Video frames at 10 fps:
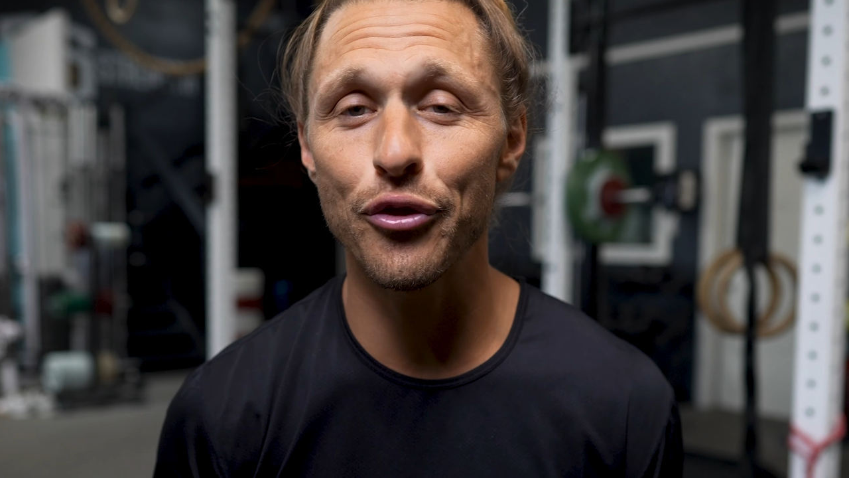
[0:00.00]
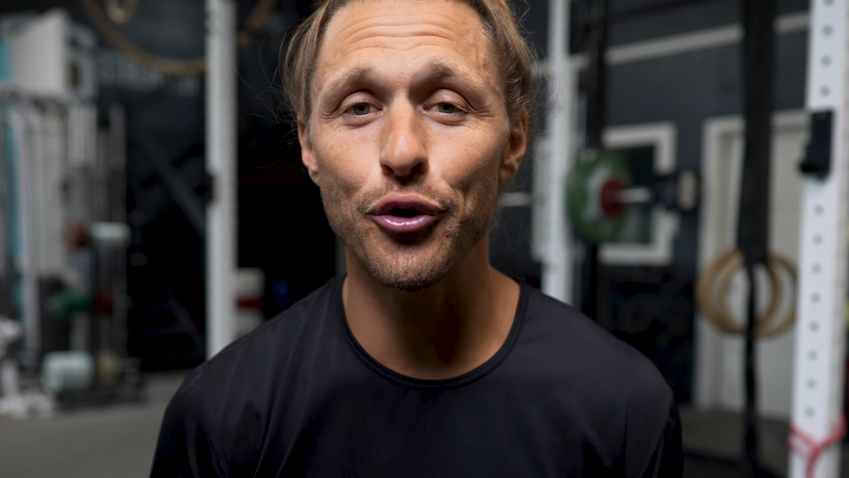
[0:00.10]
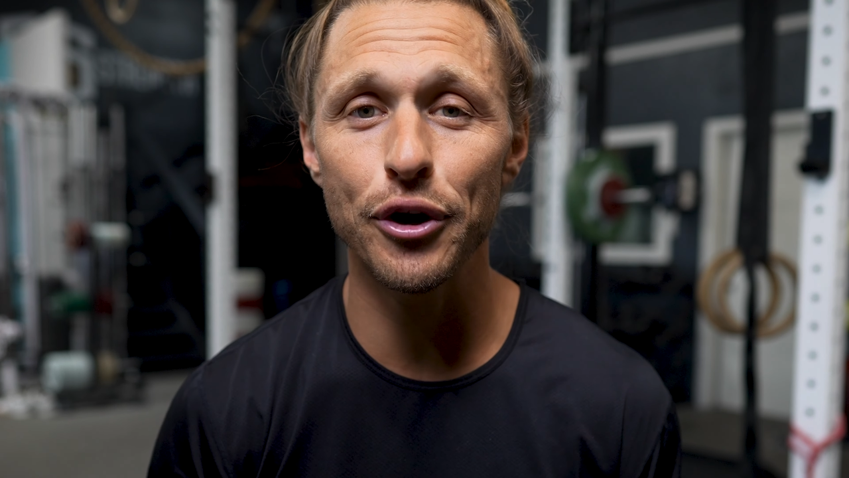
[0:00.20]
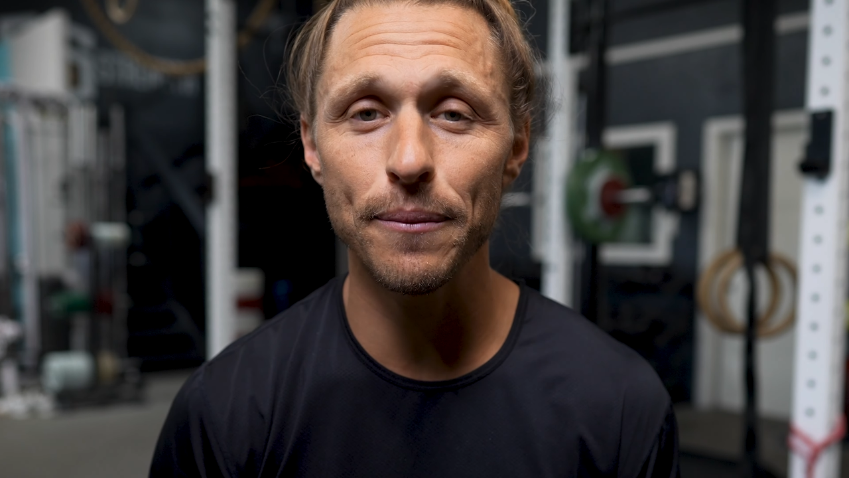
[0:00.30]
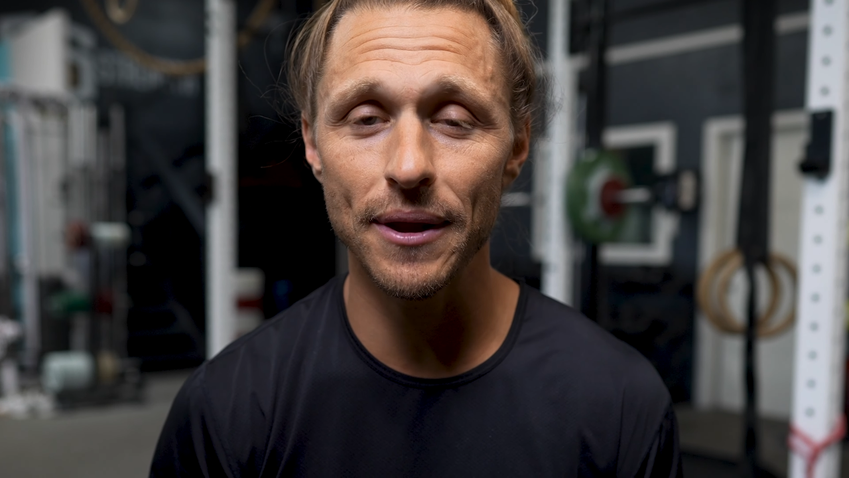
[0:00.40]

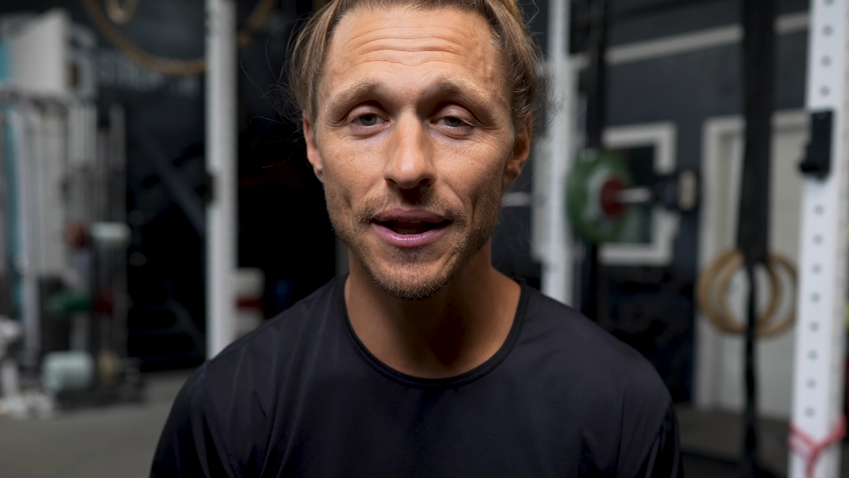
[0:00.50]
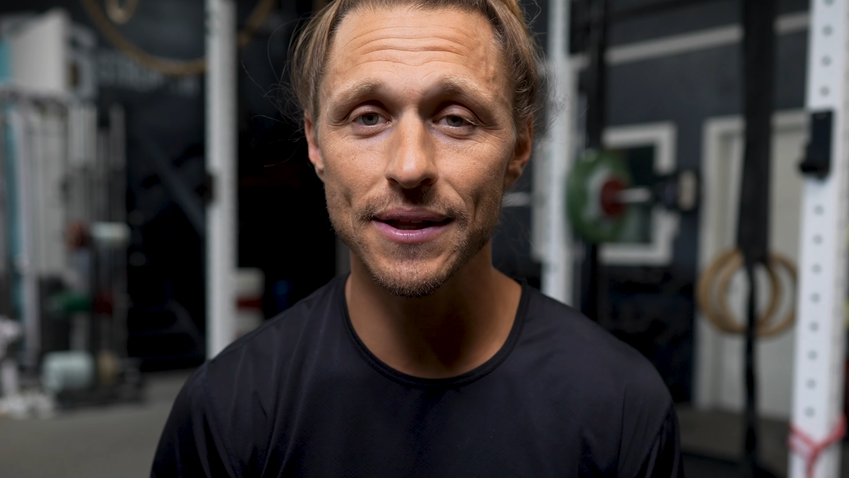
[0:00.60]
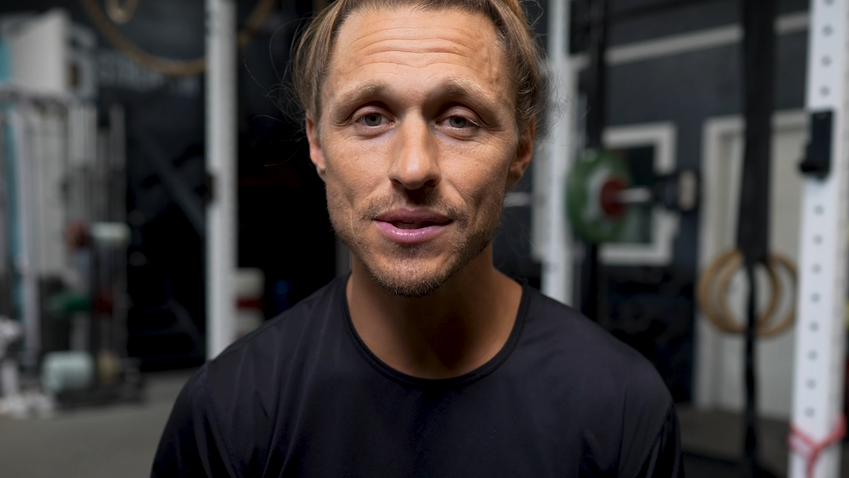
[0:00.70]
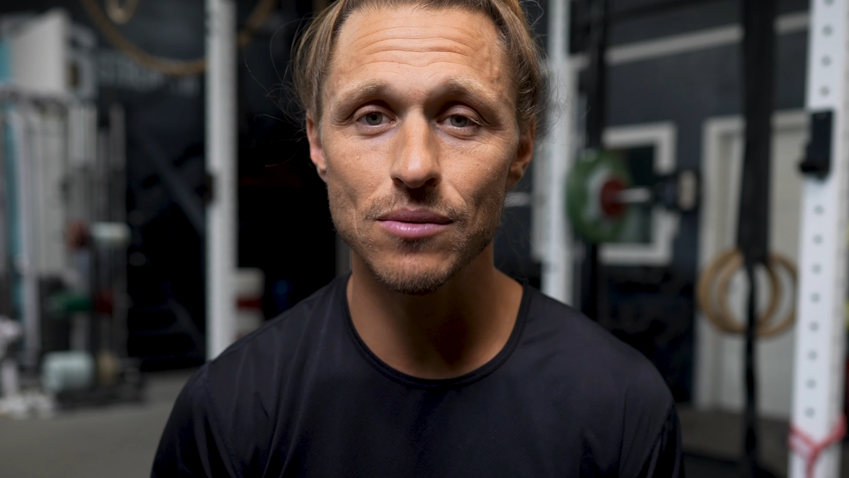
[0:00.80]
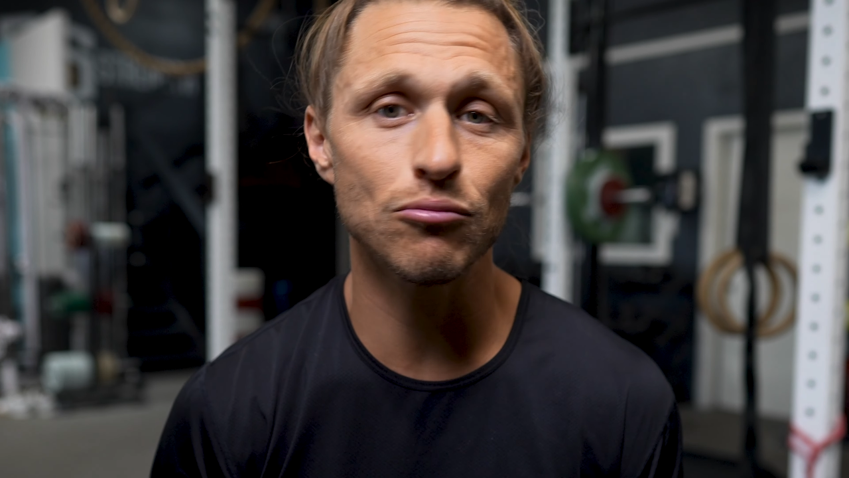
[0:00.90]
30
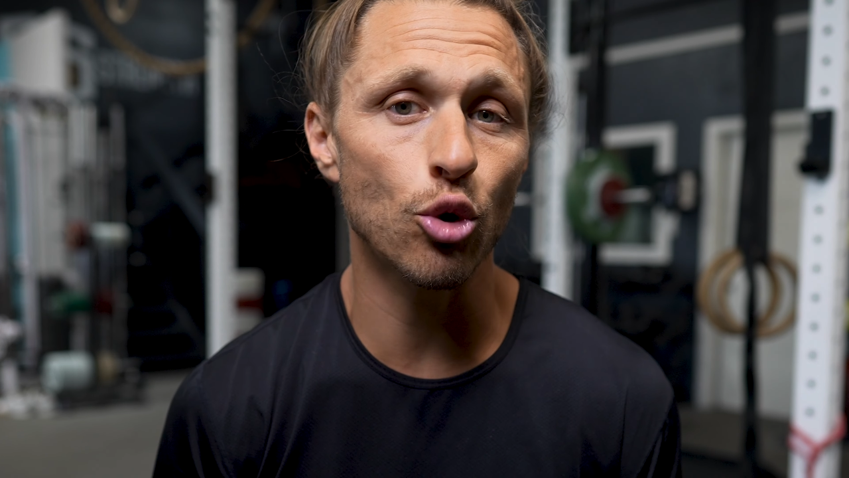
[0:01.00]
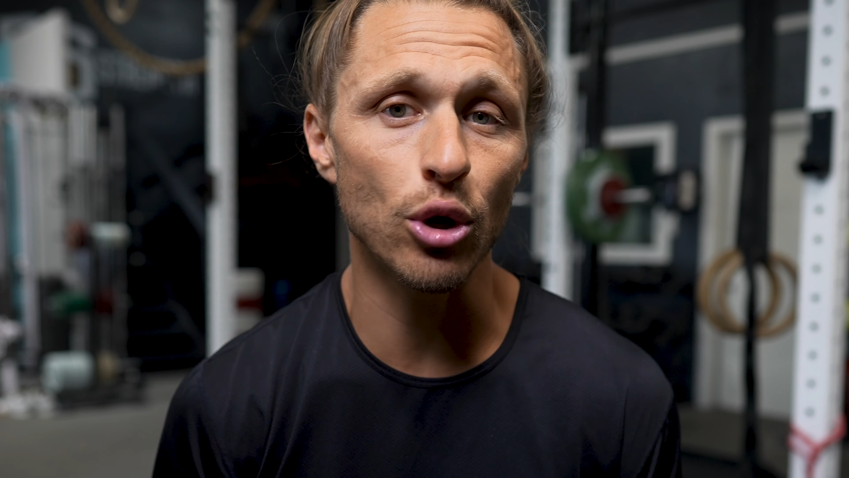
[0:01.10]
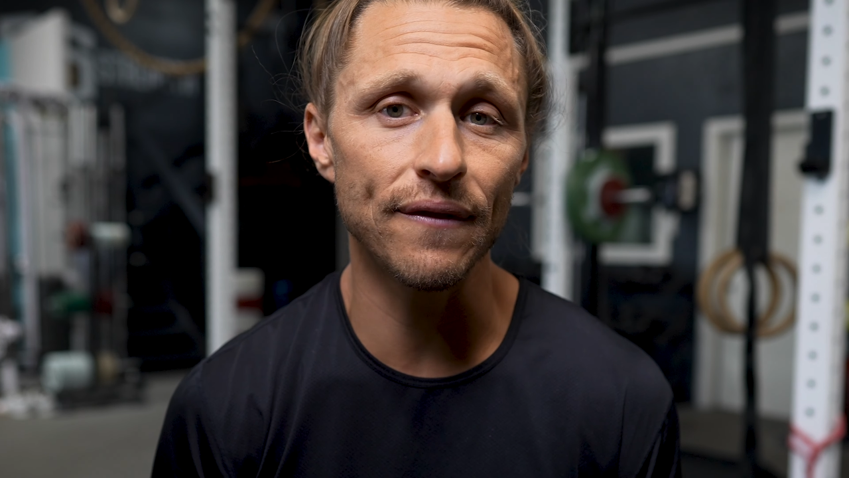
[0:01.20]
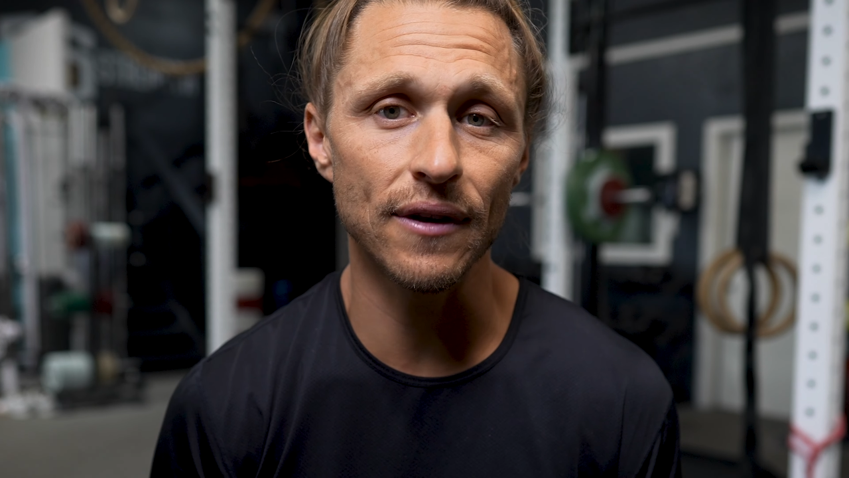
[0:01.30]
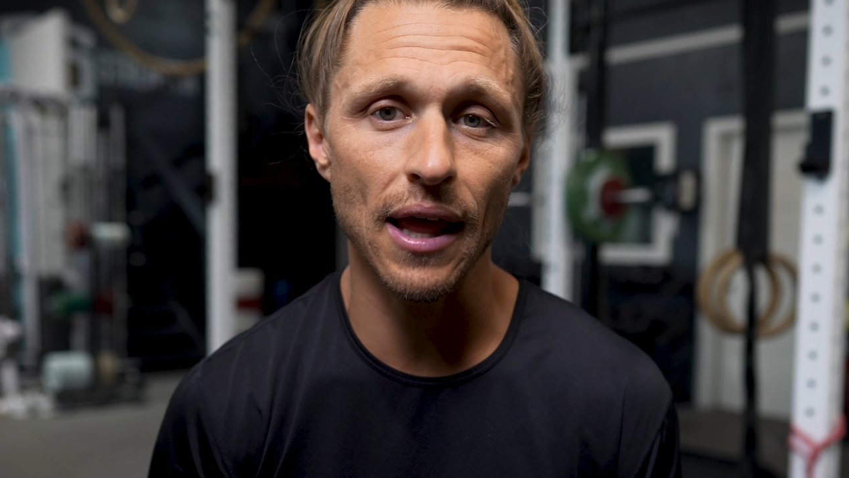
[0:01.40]
minutes or even